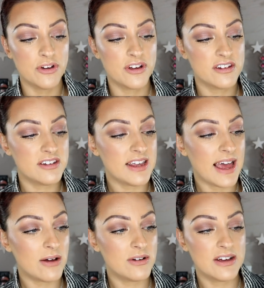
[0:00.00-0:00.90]
You can see
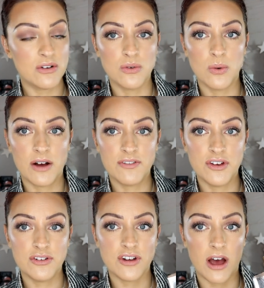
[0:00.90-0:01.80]
how little I've
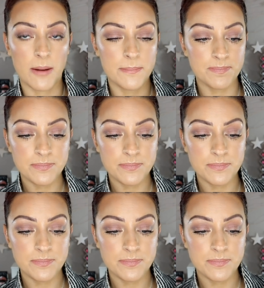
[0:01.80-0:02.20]
used up.